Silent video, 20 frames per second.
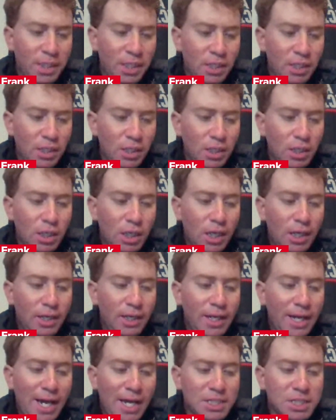be,
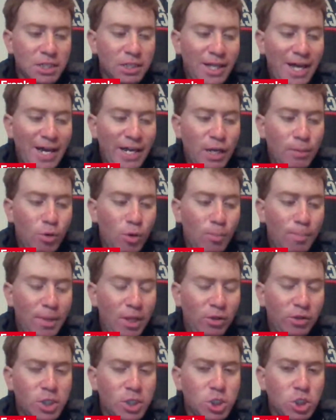and he has a lack of
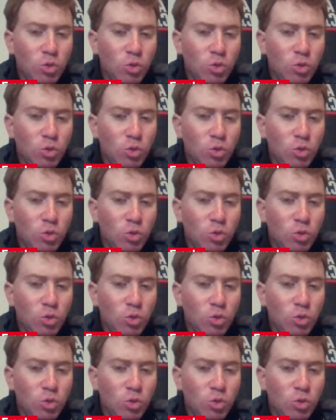mobility.